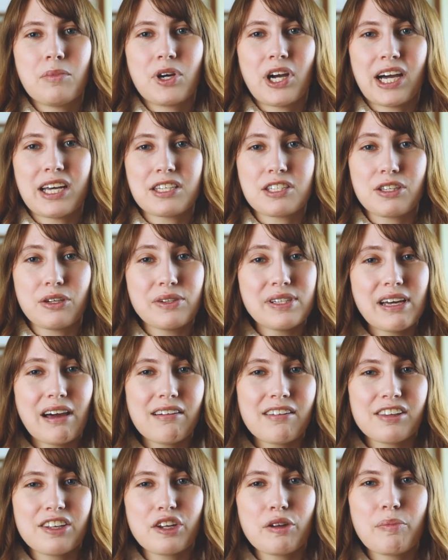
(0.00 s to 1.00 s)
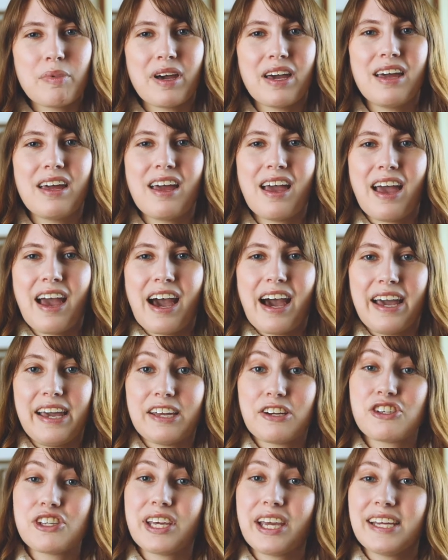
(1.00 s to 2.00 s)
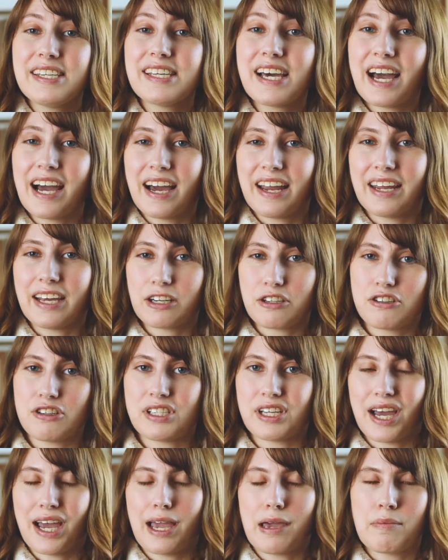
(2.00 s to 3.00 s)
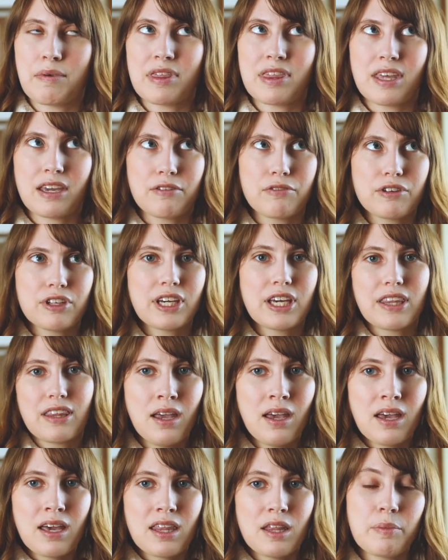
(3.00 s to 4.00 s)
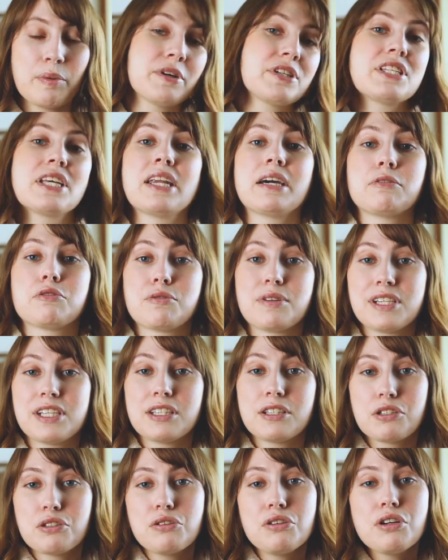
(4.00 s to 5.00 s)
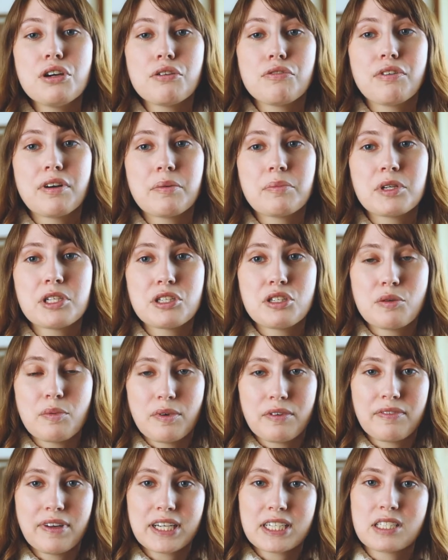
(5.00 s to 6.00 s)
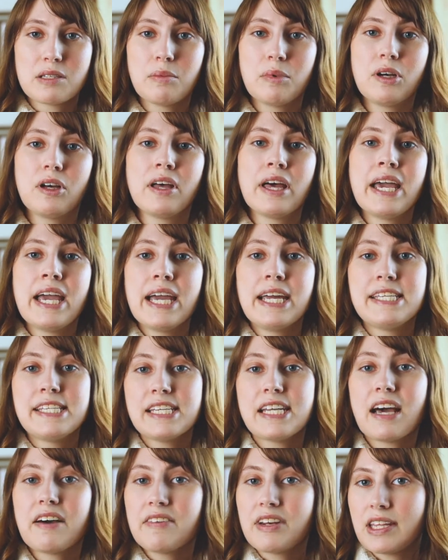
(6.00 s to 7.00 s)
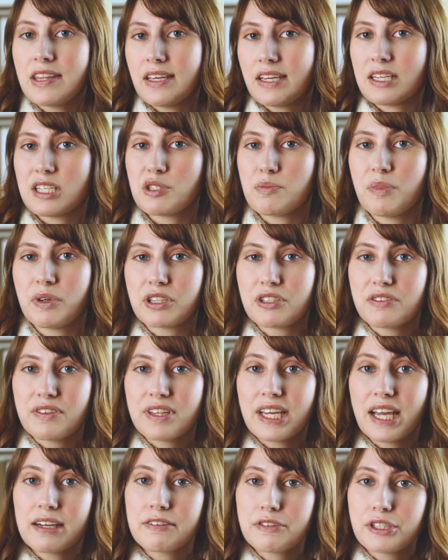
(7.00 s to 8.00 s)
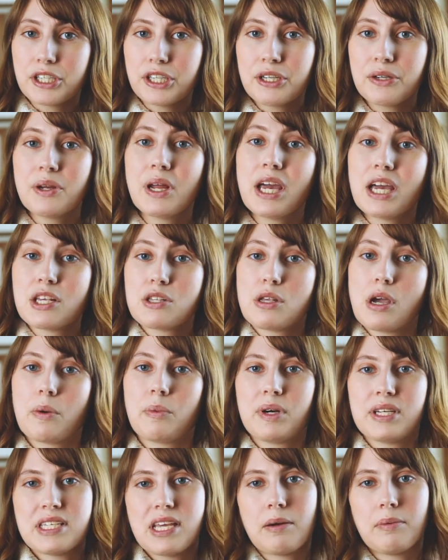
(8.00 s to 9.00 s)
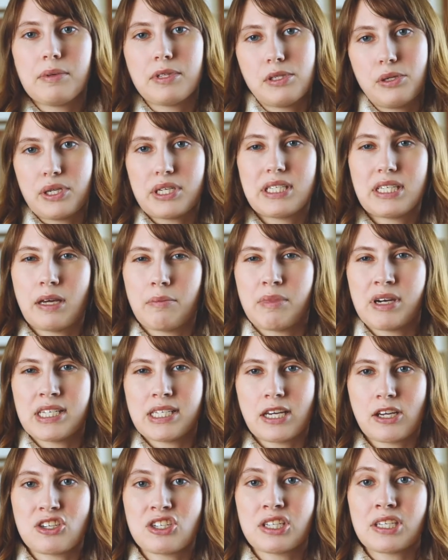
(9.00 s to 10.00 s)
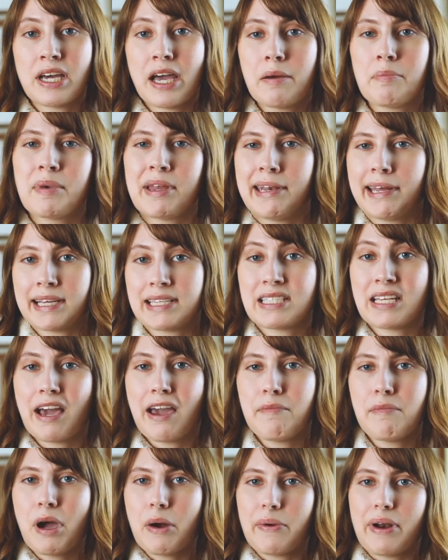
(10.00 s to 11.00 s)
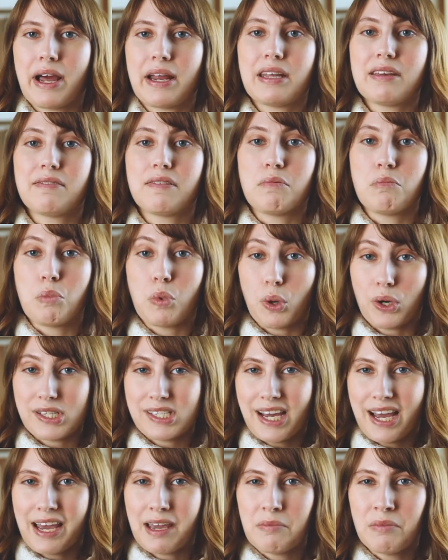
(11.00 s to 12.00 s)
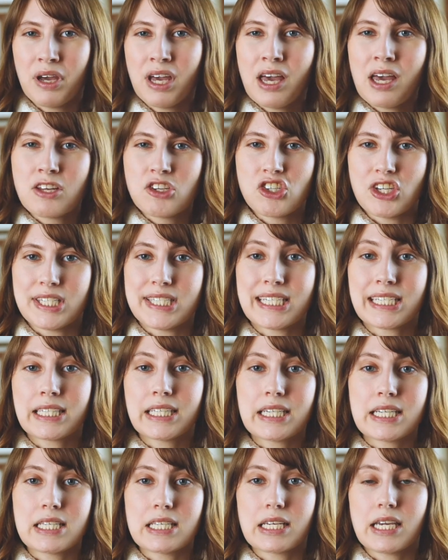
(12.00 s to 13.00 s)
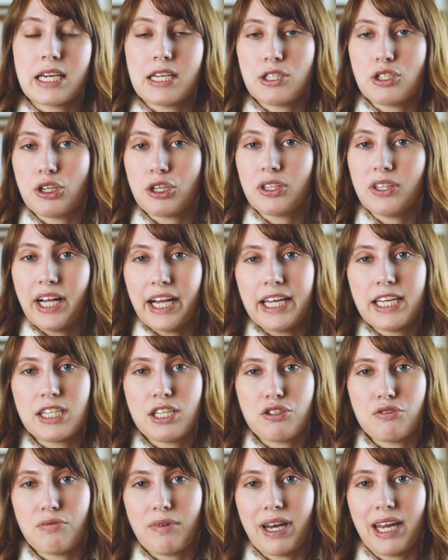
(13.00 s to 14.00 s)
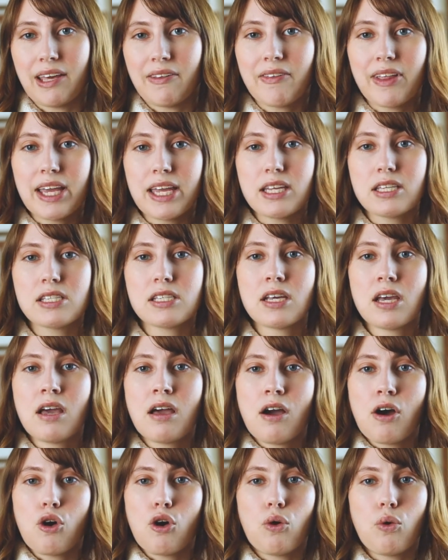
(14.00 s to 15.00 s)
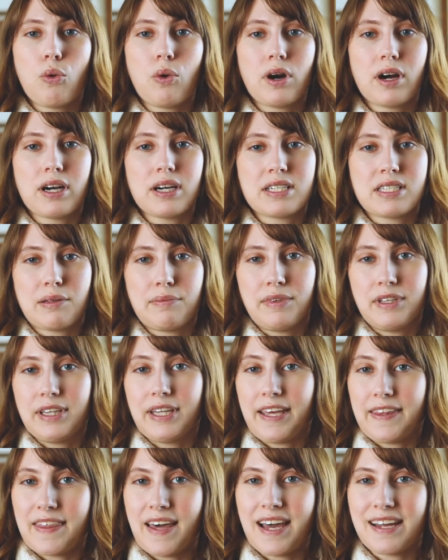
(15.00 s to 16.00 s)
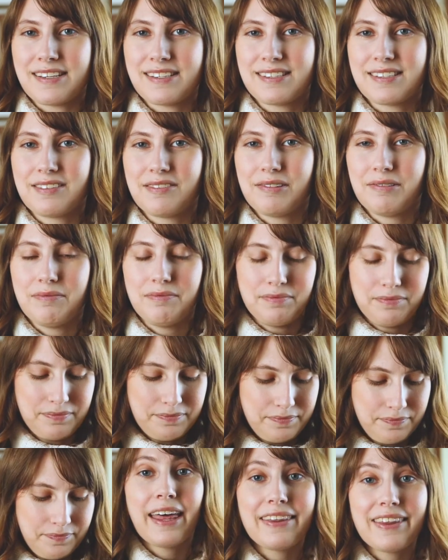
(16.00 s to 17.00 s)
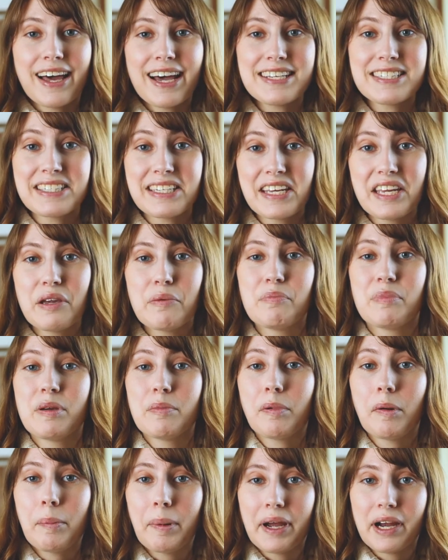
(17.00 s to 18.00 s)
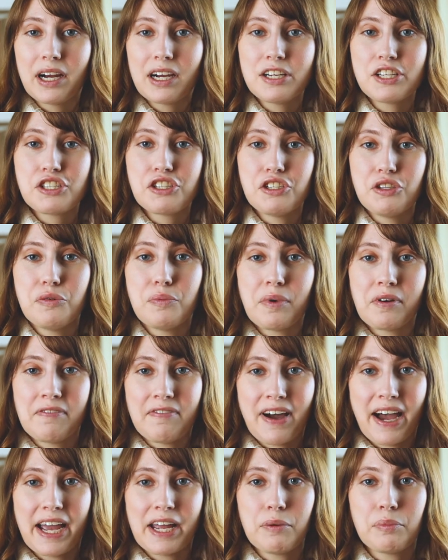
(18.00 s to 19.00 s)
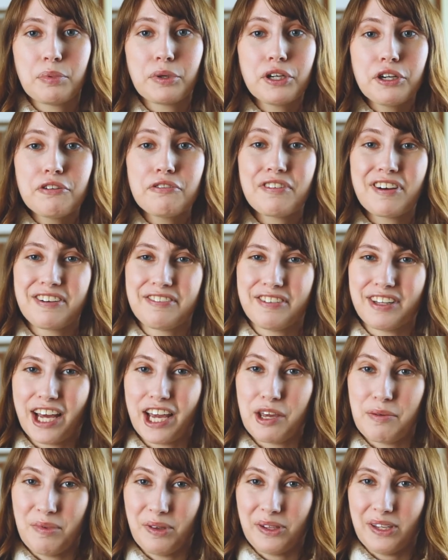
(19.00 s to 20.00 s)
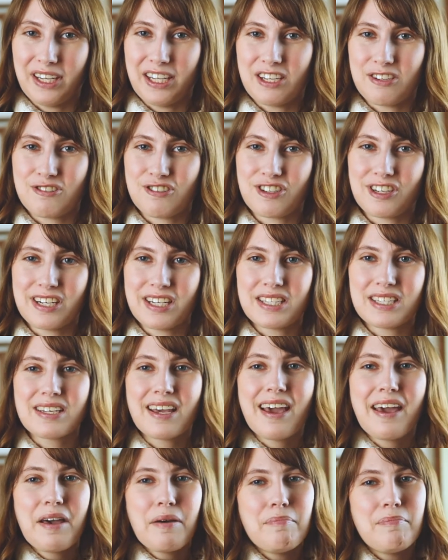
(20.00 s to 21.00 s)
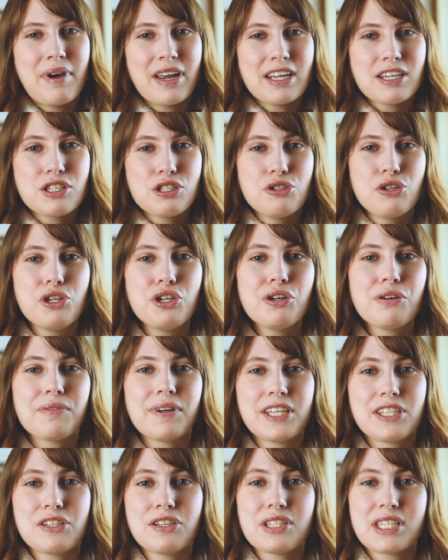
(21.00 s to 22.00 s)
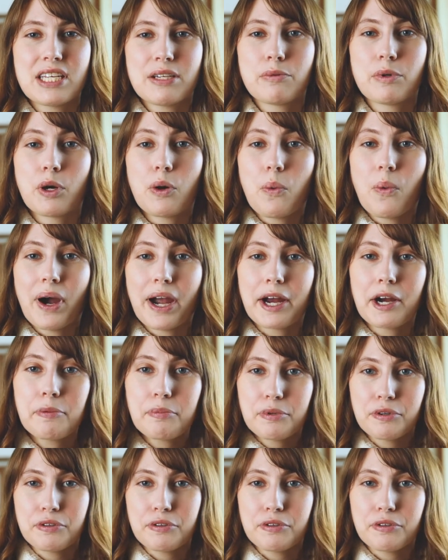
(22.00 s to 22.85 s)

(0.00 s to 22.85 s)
got slowed down a little bit, I actually had to add extra time. Thankfully, the person I was renting the studio from was super flexible and didn't have anything else booked for the afternoon, so I was able to extend my session time, but next time I would add even more time, just in case your client is running late or something like that. And lastly, be prepared to provide proof of liability insurance. Many studio rentals require